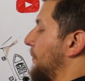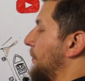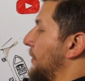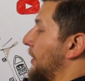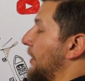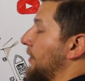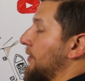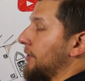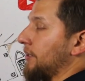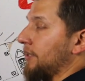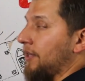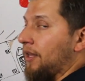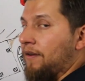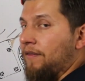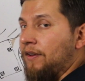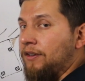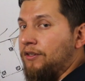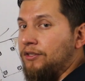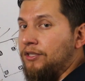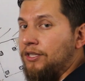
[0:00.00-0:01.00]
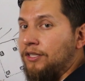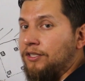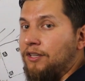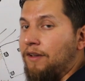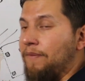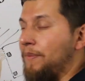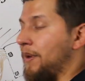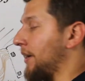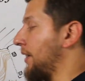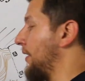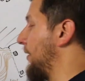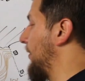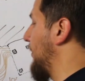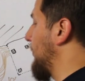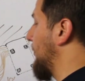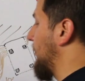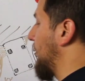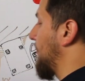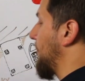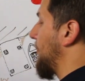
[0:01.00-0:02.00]
because there's a lot of interesting stuff back here.
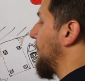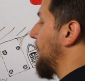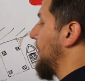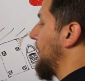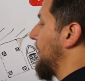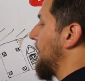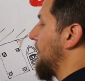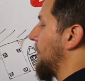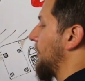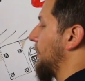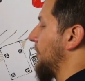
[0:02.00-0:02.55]
There's a buoy,